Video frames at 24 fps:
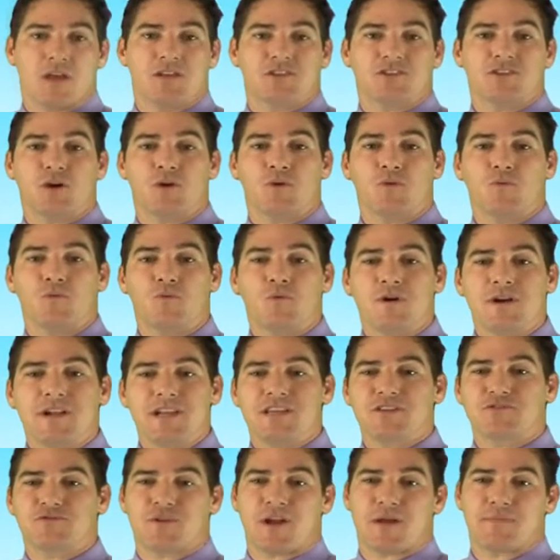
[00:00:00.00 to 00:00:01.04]
So what
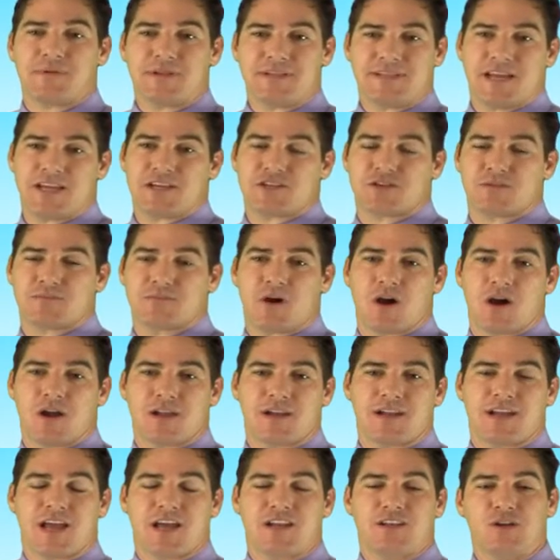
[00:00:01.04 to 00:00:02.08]
is reputation
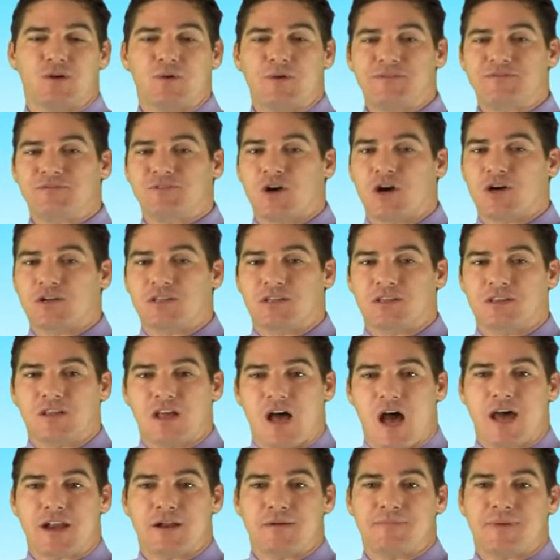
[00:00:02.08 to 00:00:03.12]
marketing? I know we've talked a
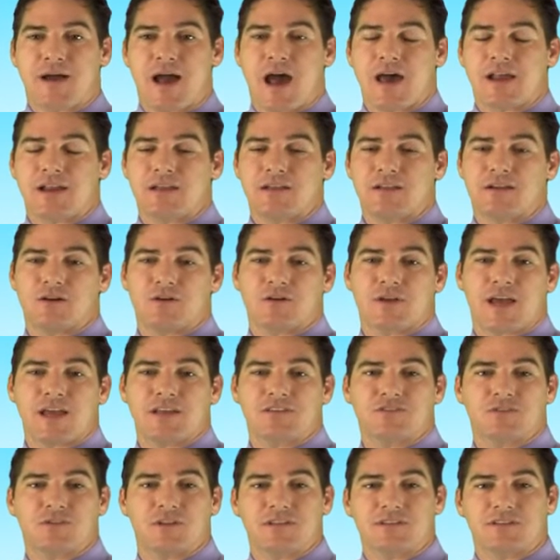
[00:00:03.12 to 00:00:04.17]
lot about it, okay?
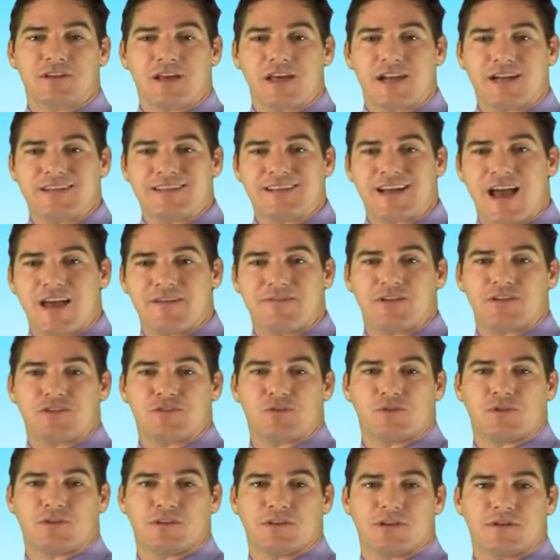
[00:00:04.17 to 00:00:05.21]
So let's kind of dive
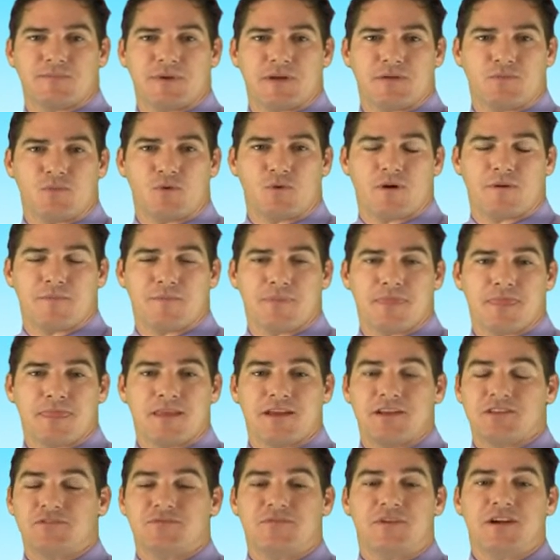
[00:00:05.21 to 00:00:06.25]
into it a little bit more.
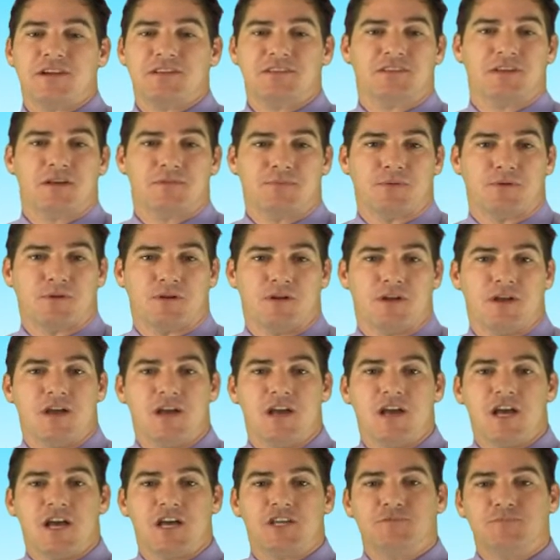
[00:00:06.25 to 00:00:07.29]
It's very simple.
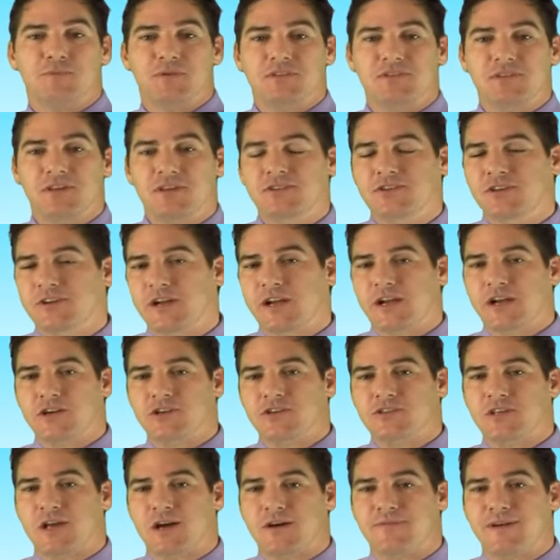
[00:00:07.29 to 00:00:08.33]
It's positioning
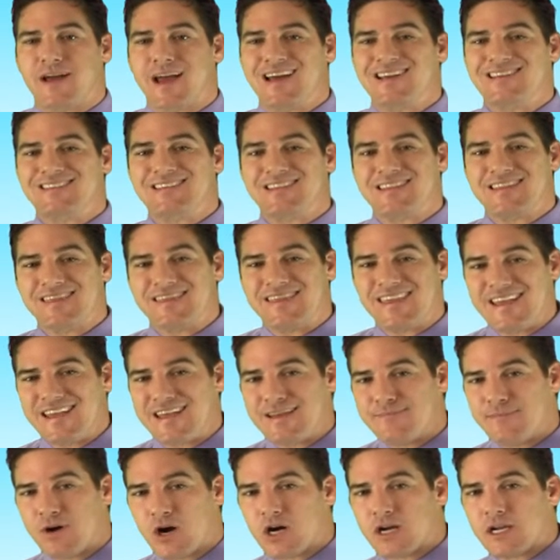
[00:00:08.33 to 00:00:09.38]
yourself as
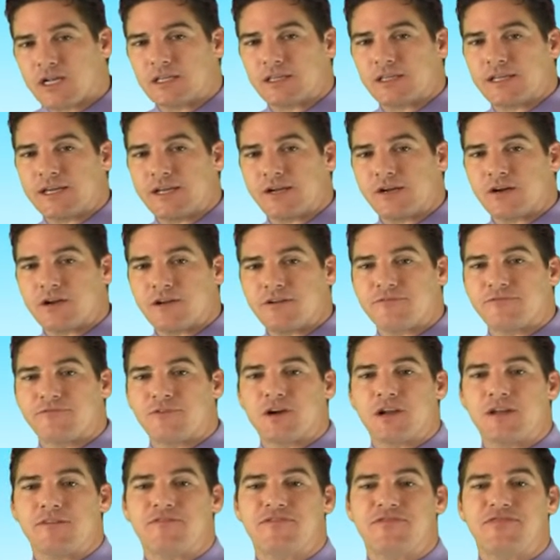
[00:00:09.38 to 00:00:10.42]
the market leader in
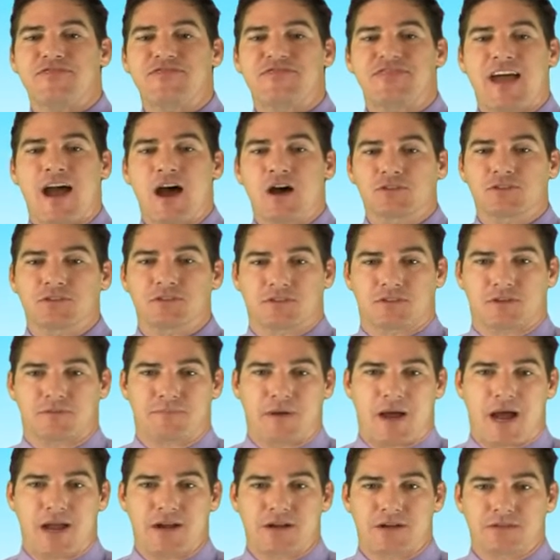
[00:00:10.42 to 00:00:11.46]
front of thousands of
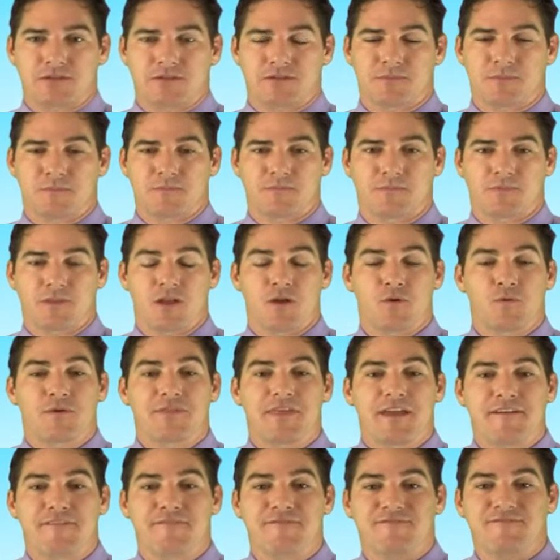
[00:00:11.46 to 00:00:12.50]
buyers
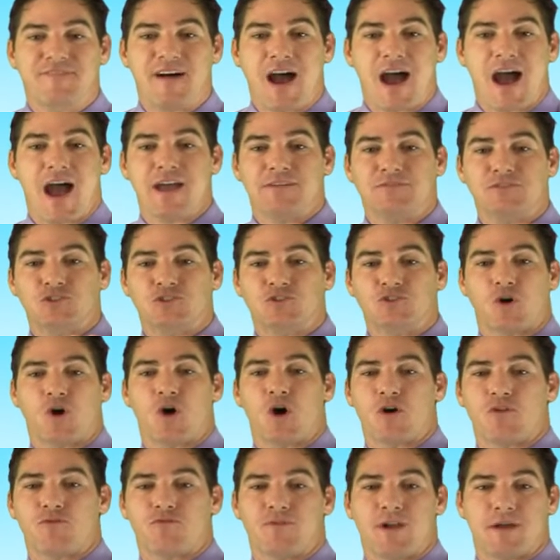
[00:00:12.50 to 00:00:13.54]
with a
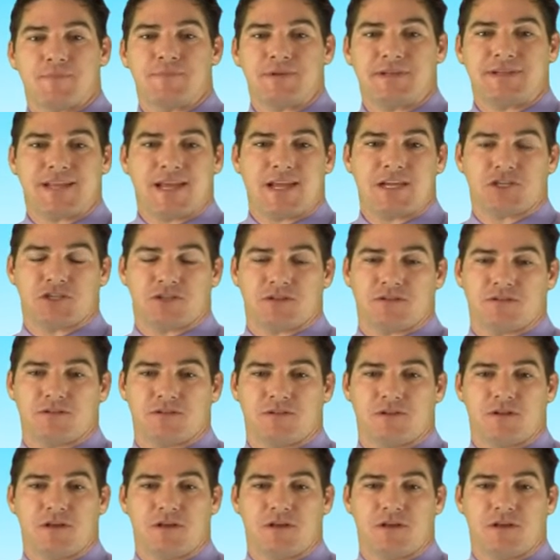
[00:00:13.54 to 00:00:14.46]
5-star reputation.